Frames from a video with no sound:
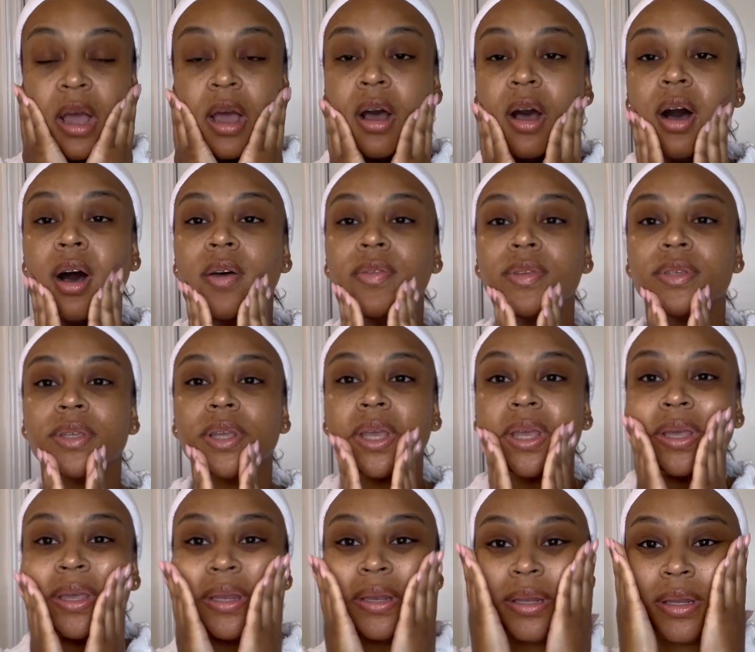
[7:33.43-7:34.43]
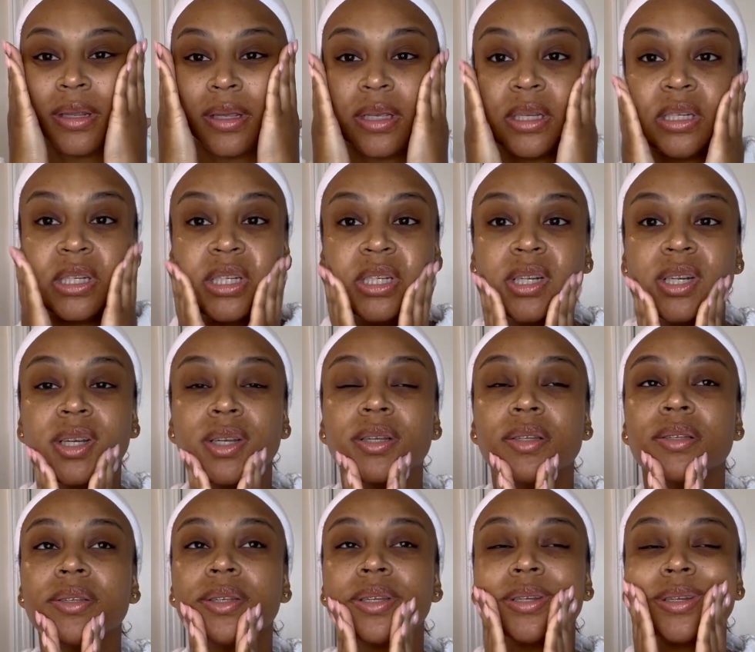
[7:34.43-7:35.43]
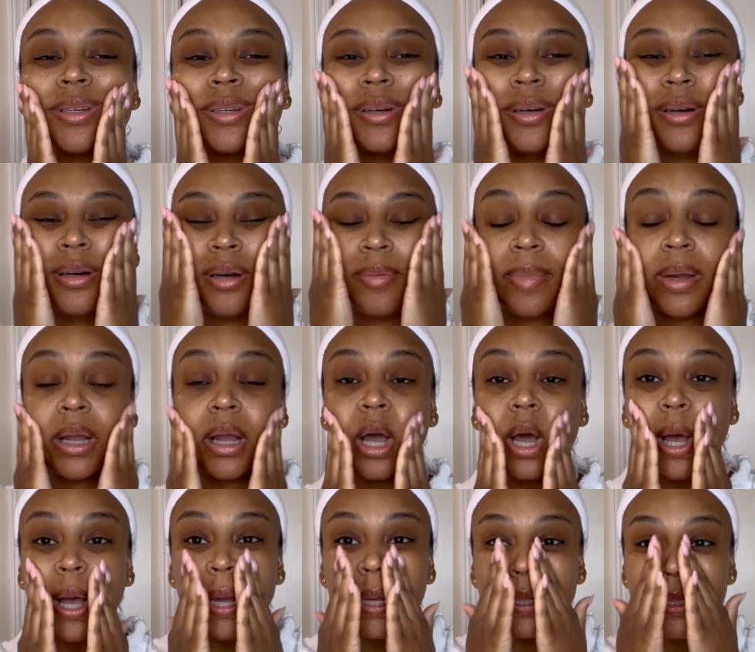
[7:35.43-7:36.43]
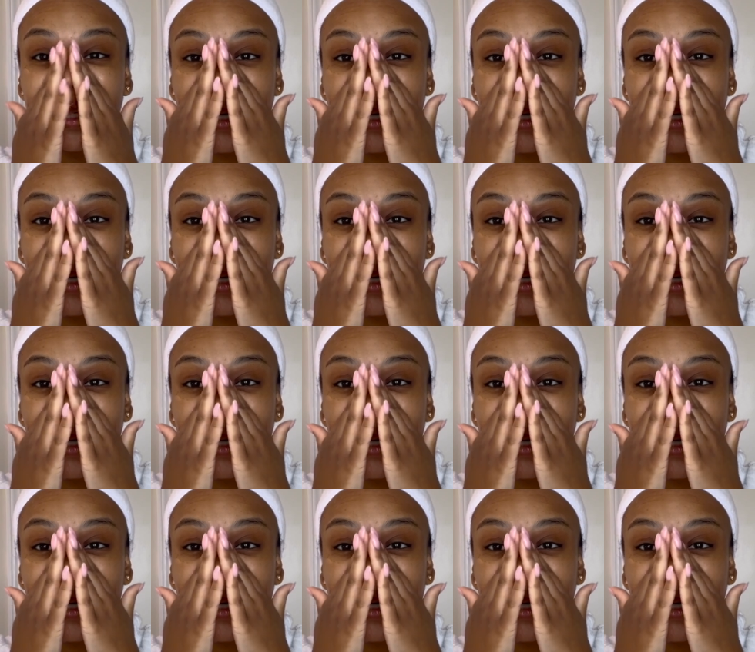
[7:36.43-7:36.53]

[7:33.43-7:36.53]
on the skin is just, oh my gosh.